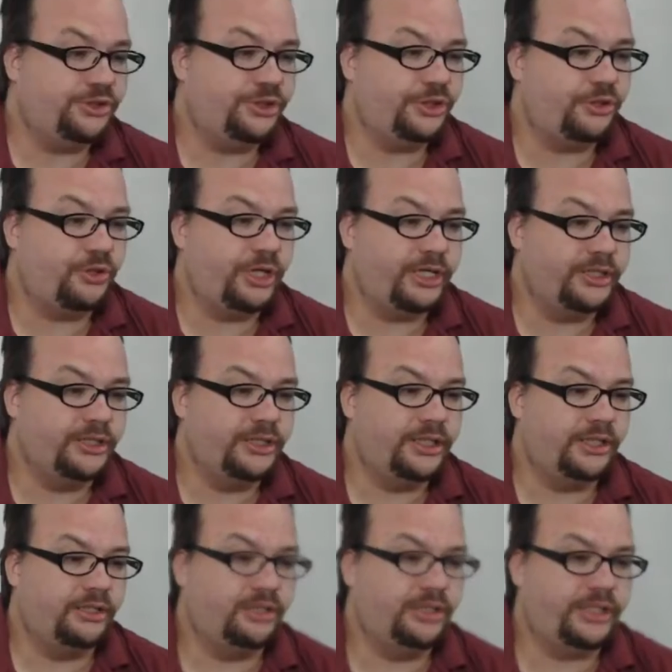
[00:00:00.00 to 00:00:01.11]
should go ahead and
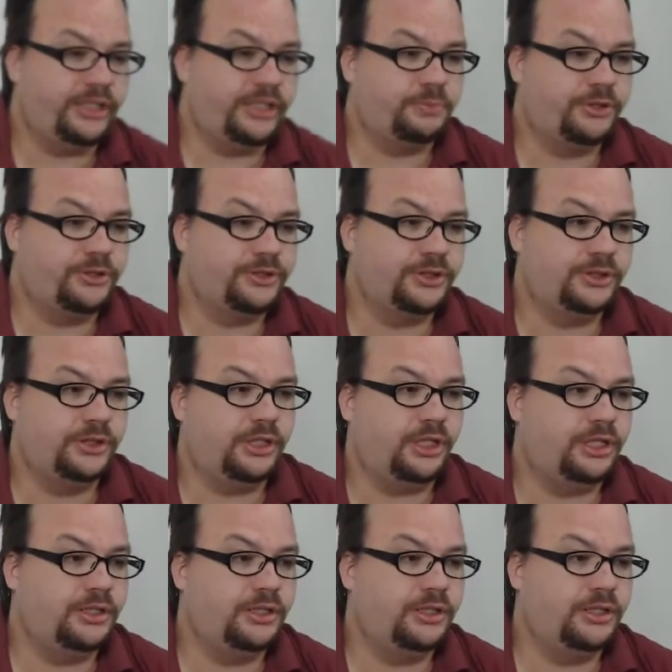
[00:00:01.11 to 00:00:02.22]
get our next person
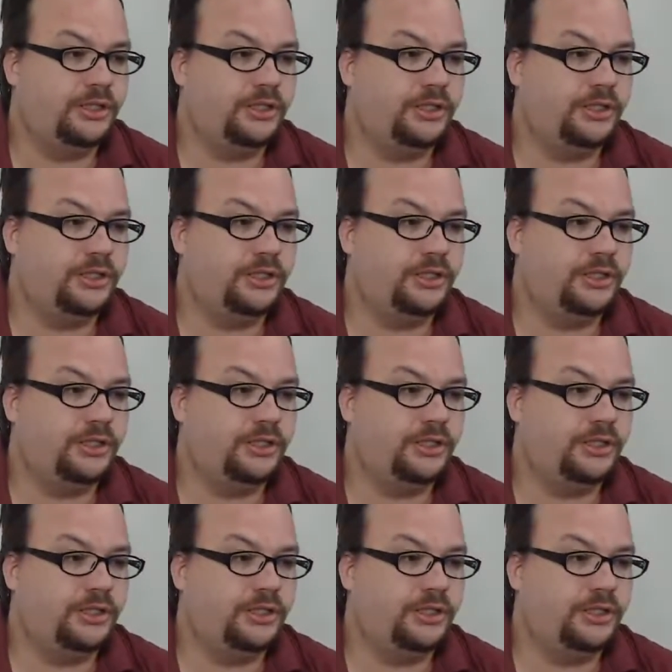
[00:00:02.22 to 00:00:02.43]
on, but